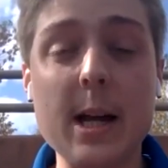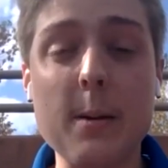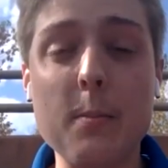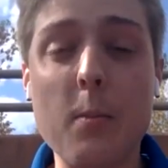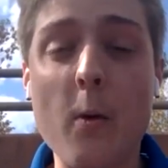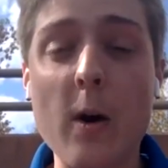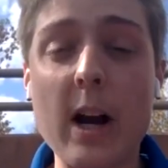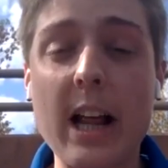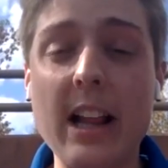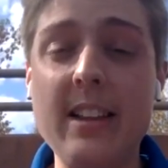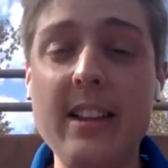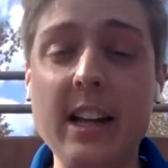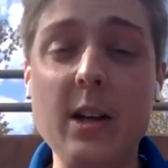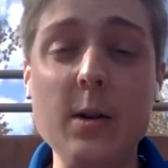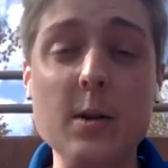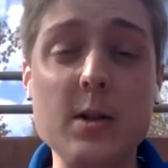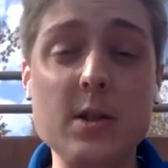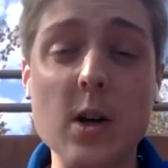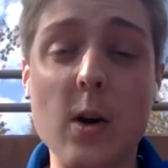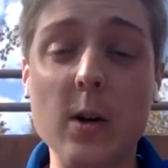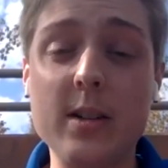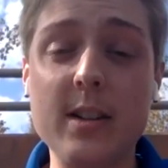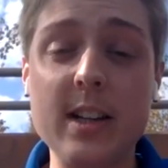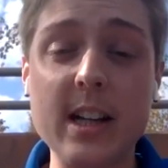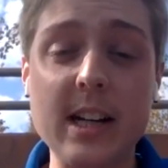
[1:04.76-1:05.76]
standpoint, I think you
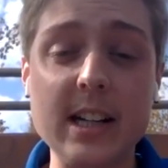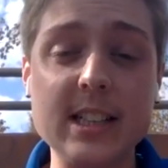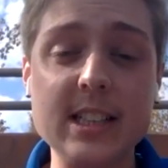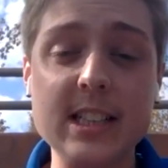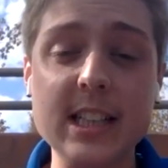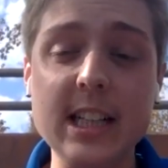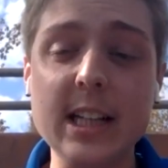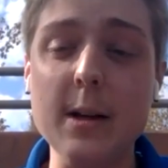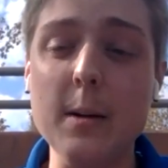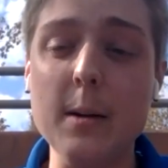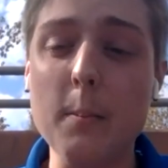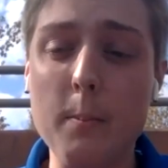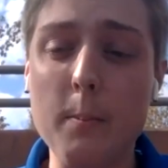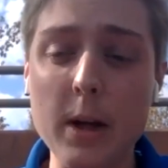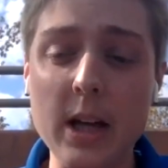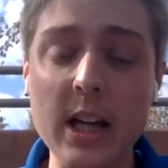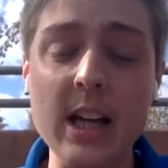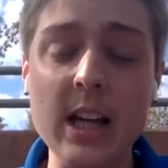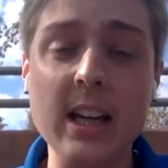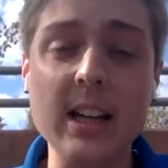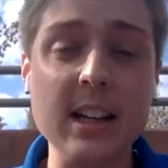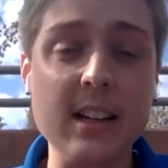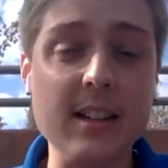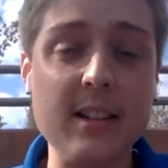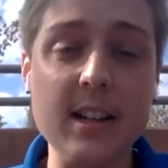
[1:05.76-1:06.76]
saw Tennessee
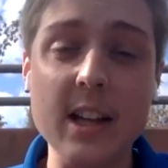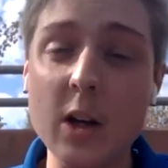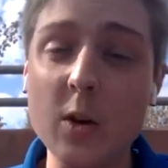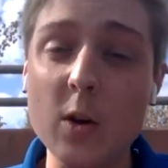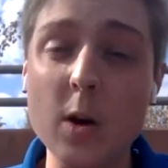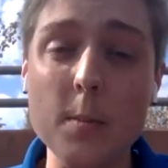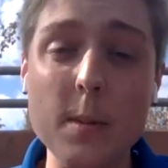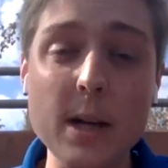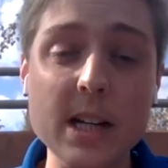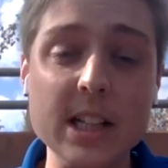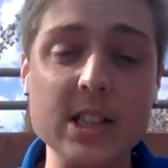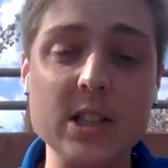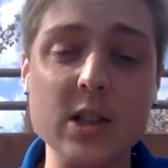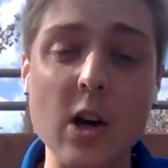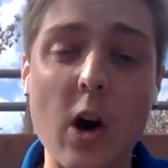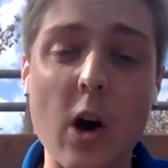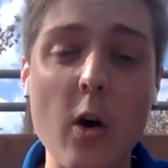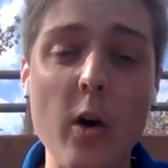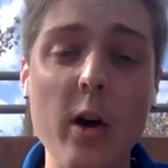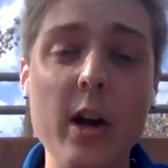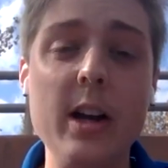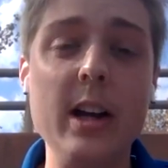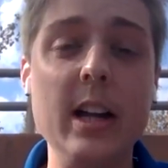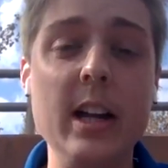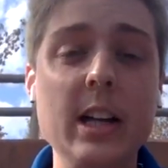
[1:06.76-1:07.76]
continue to be
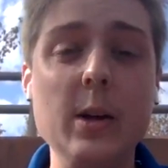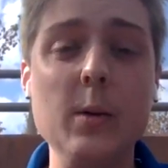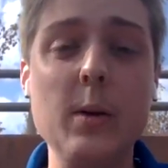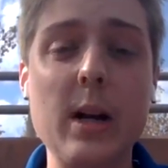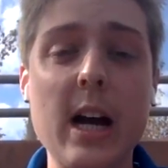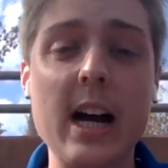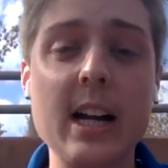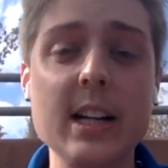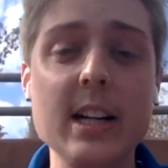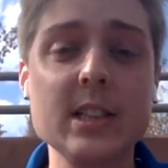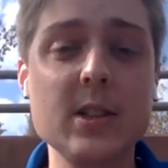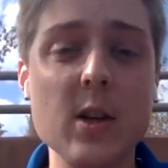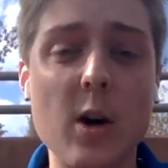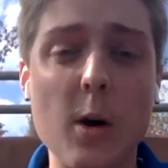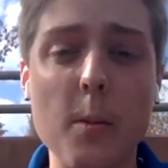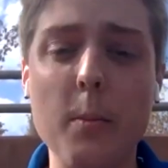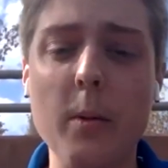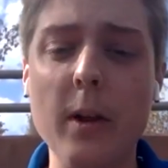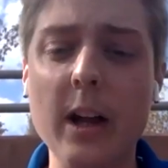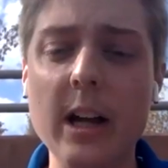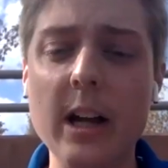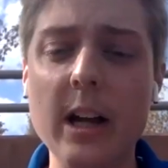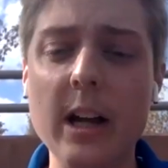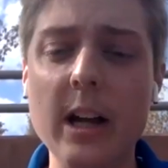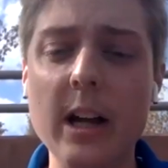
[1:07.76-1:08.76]
solid, and you kind of saw
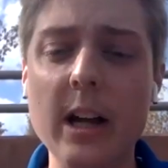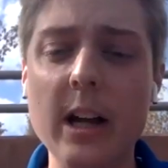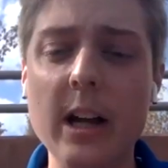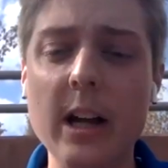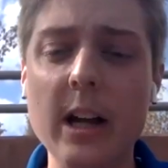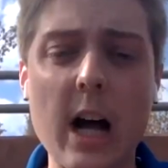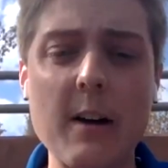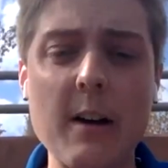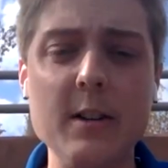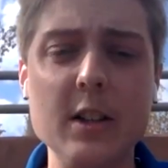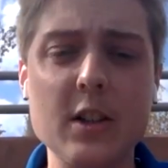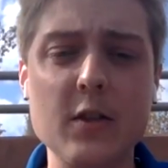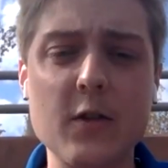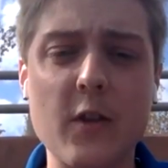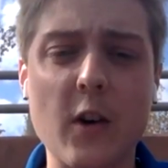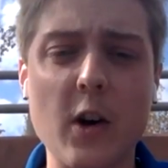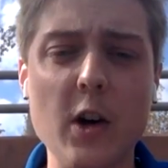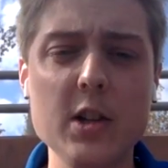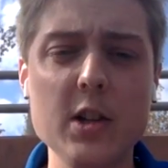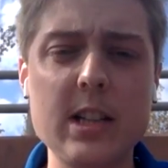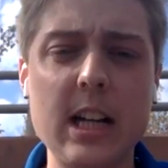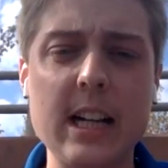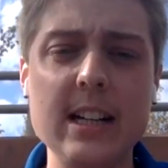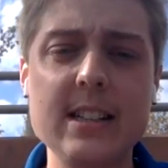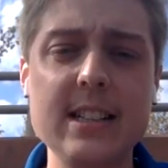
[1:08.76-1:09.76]
Blade Tidwell have his
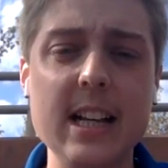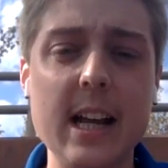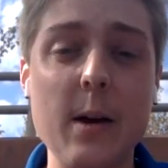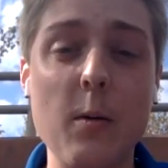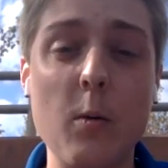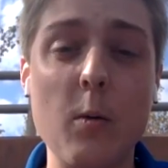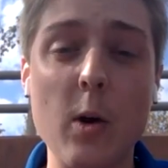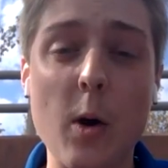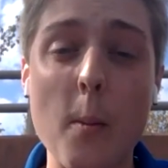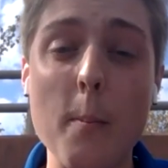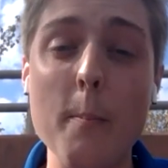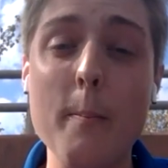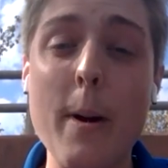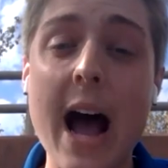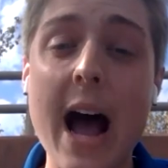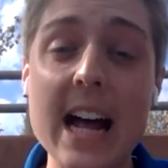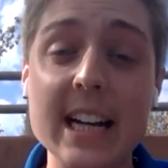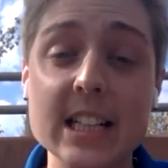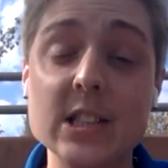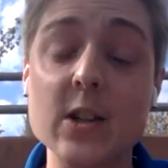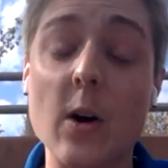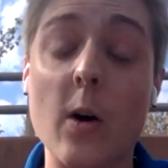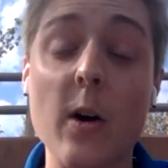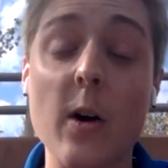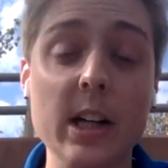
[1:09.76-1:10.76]
first, I'd say, real
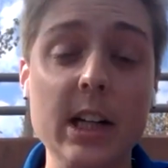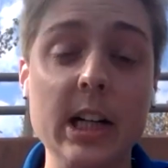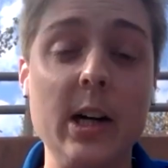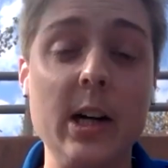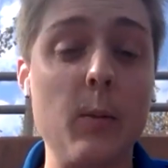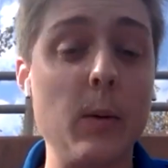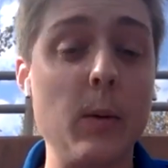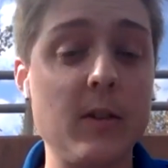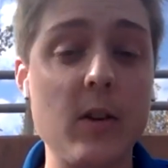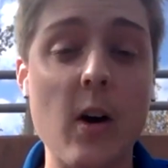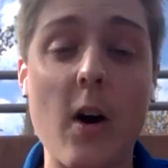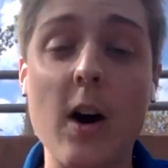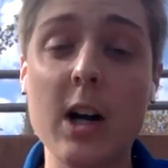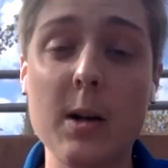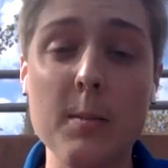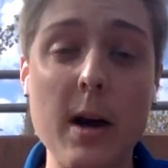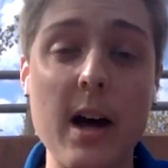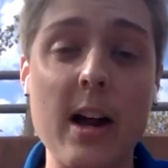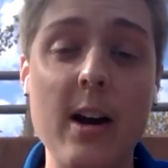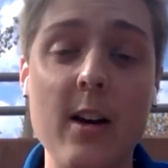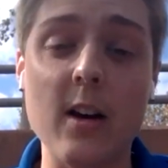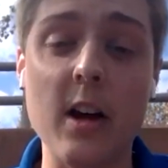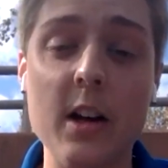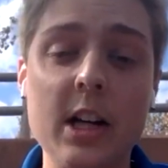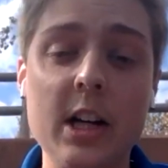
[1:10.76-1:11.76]
bad start of the year. We've talked
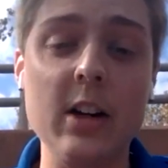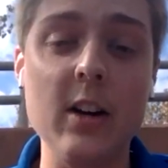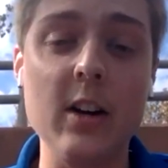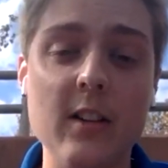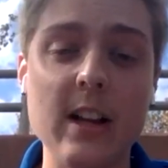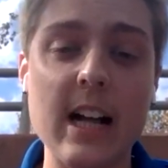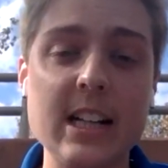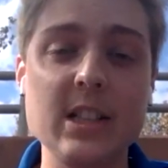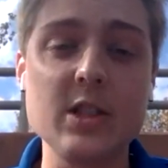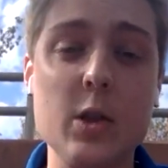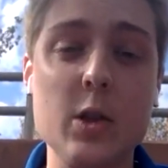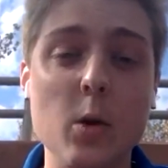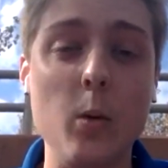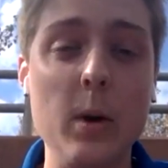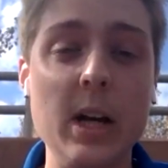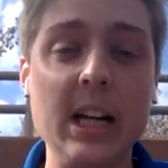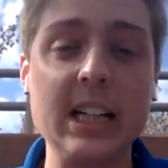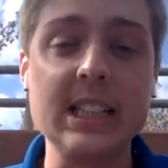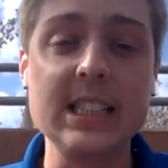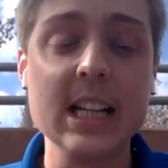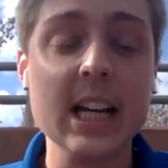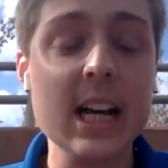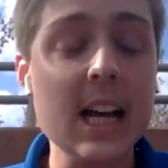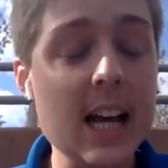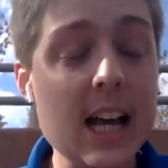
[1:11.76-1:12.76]
about it on here the last 2
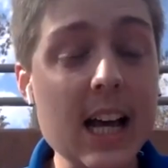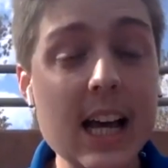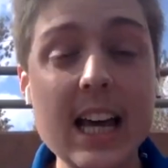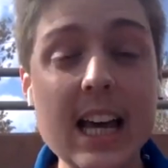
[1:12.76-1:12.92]
weeks.